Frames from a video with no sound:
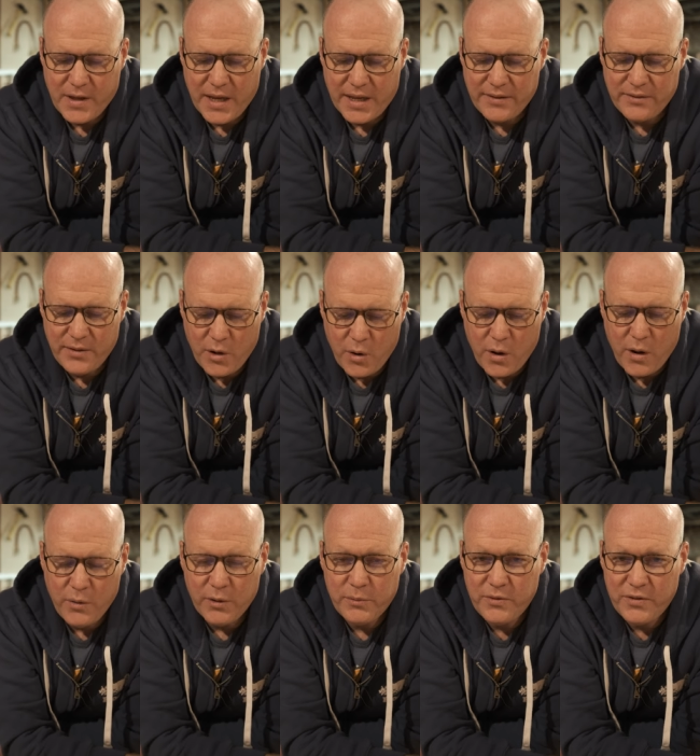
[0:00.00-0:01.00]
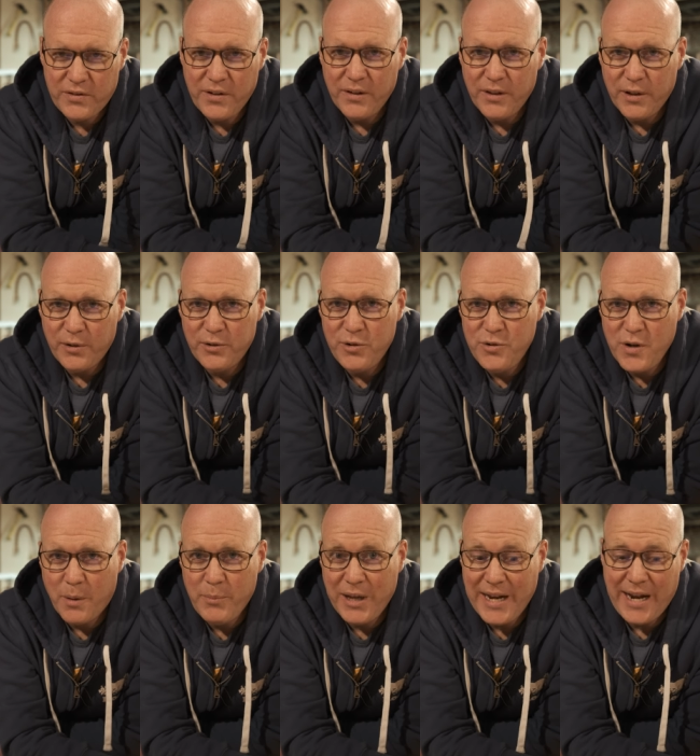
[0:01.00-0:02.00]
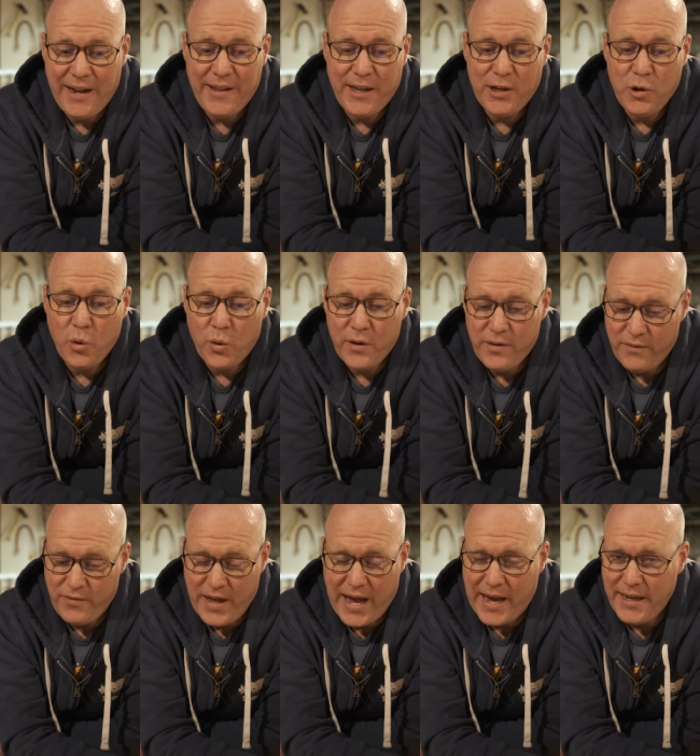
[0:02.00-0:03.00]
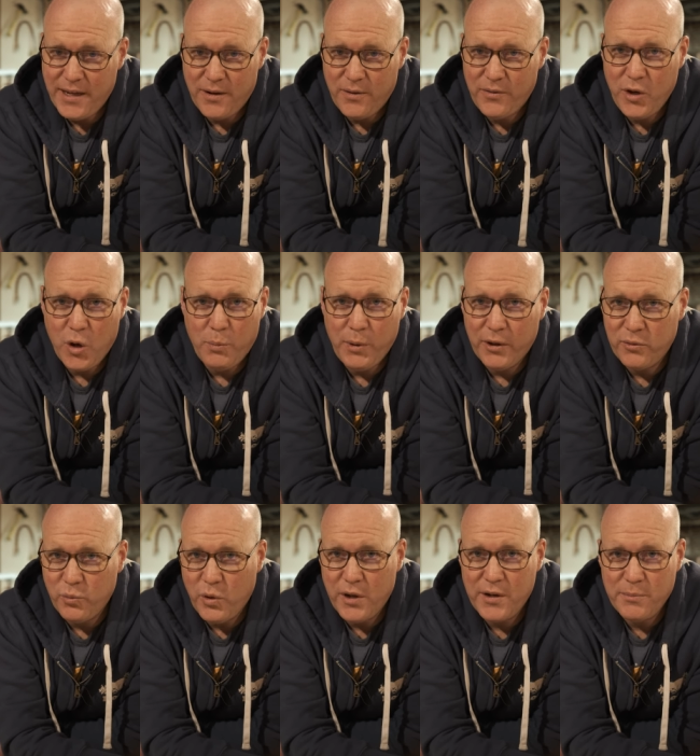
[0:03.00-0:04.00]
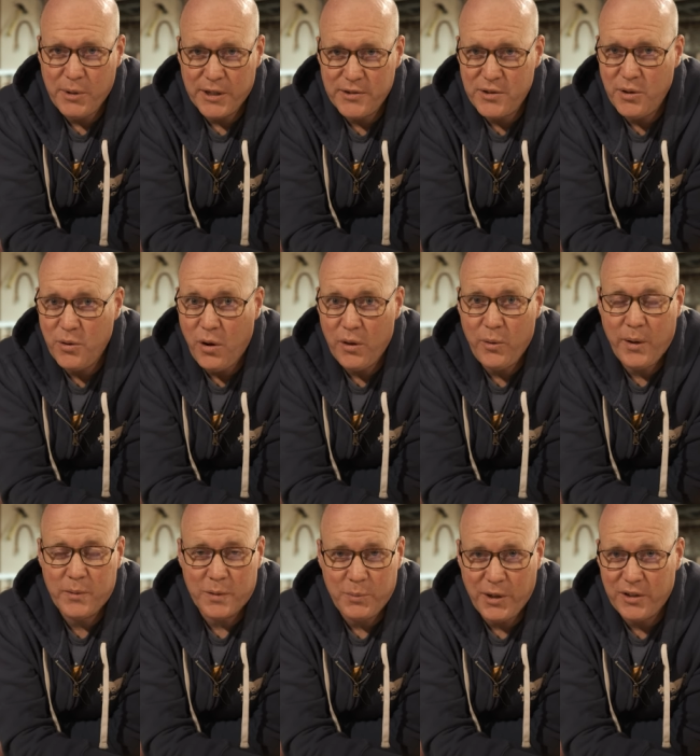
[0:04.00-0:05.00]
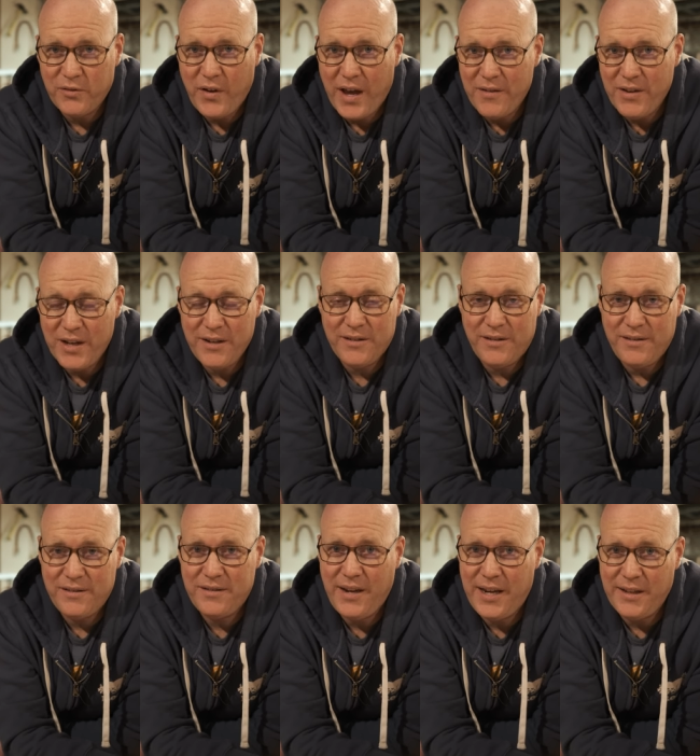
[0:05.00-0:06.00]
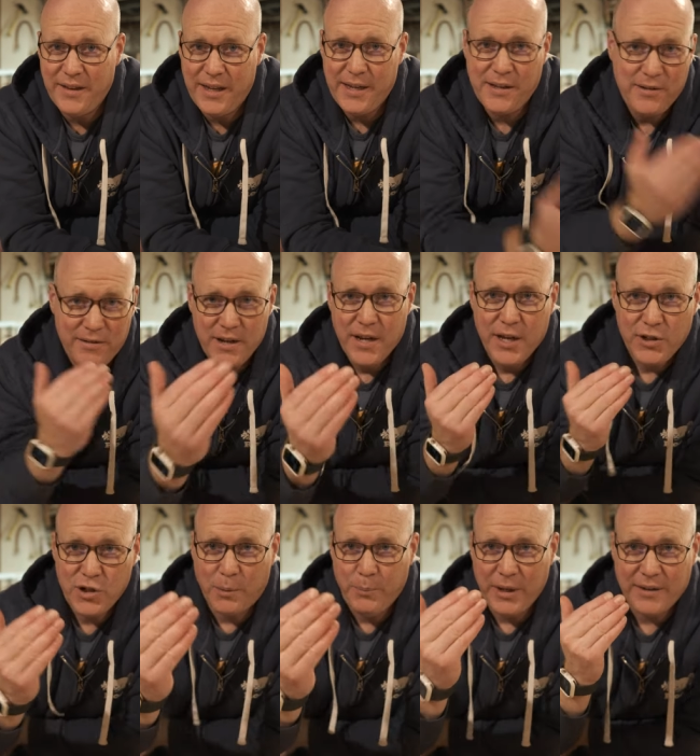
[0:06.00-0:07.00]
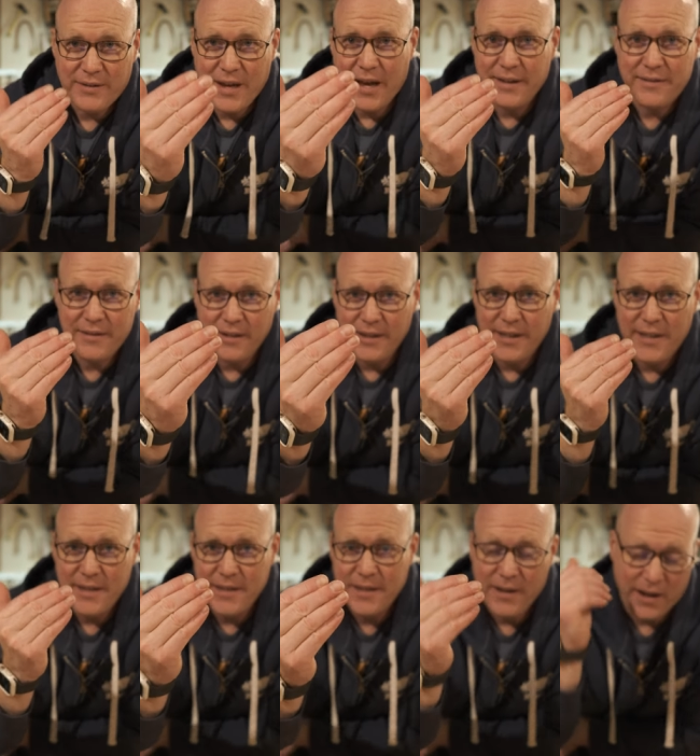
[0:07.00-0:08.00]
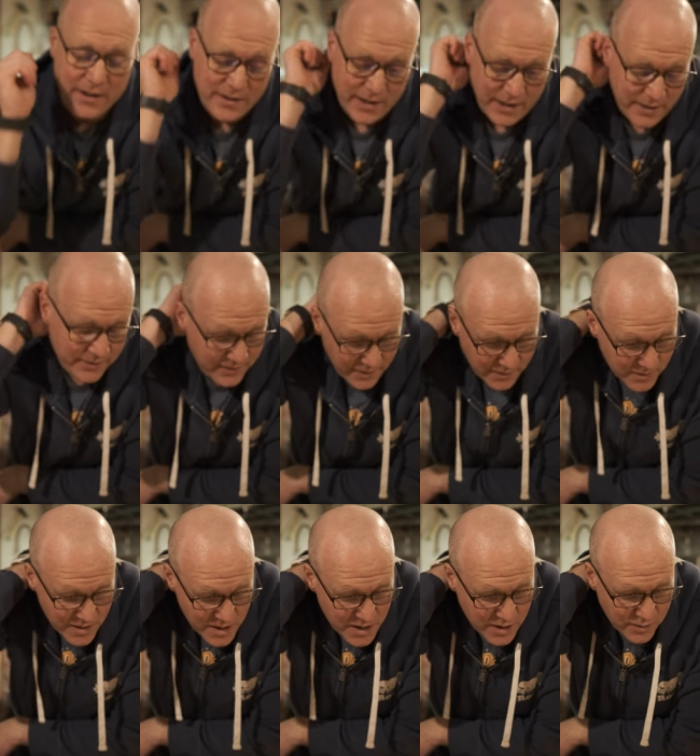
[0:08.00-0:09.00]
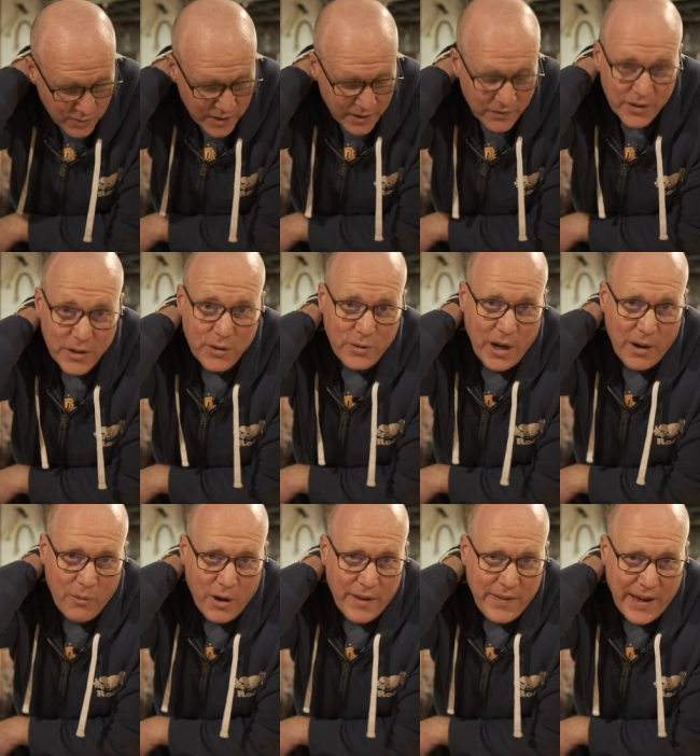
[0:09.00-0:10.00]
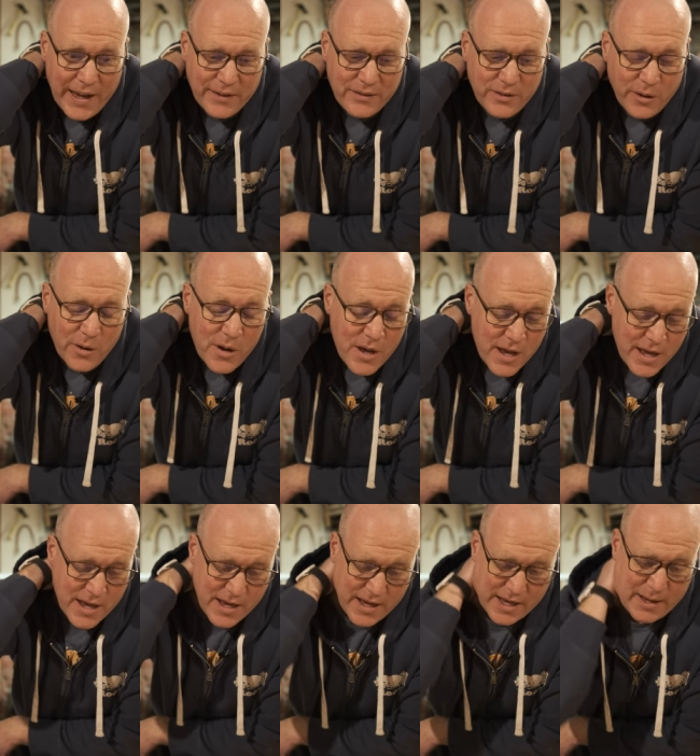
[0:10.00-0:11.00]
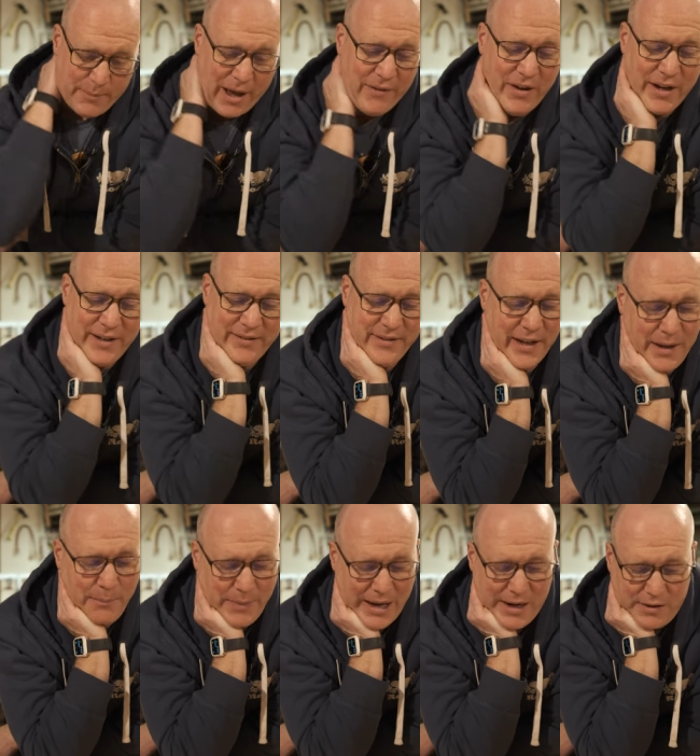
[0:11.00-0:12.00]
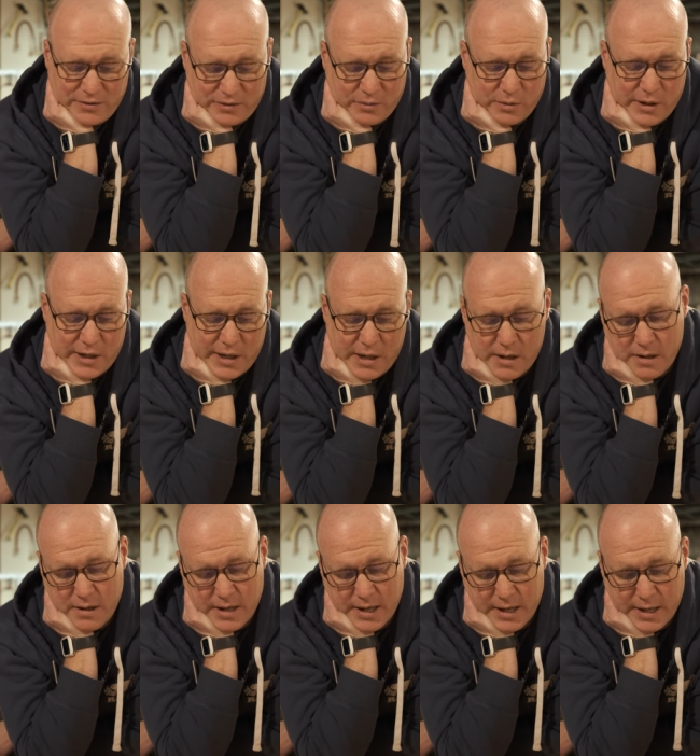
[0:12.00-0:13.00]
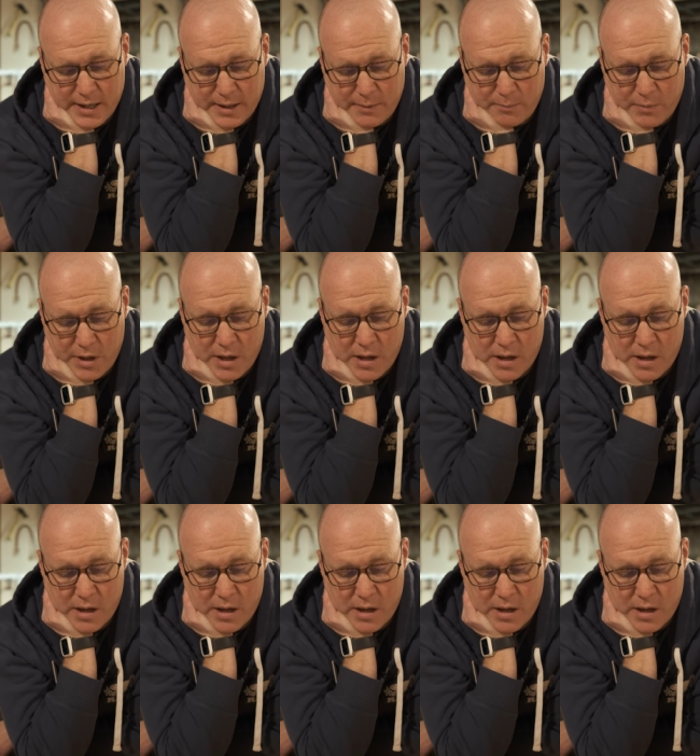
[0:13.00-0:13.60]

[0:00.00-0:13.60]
at zero is still a little too jumpy, and anything north of that, you know, if you go plus one, plus two, all the way up to plus five, it is insanely jumpy. It's constantly hunting, so we definitely do not want that. So um, I've got it set at minus three. Um,